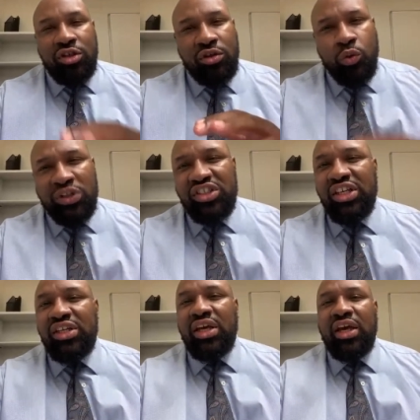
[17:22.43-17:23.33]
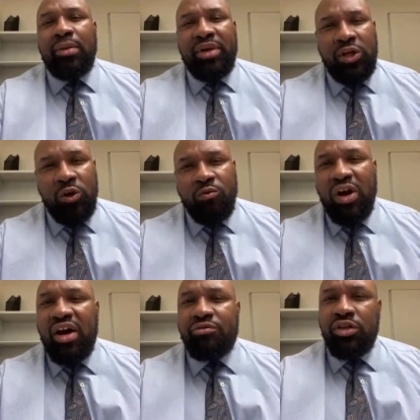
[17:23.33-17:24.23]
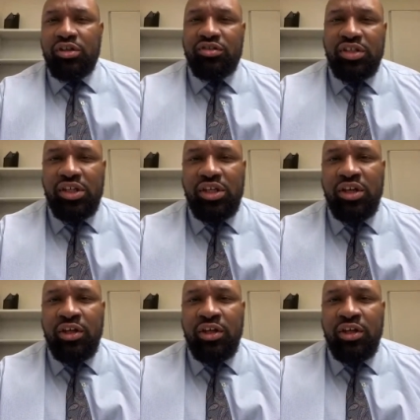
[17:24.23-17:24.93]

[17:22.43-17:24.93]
under which he came and he arrived to the city,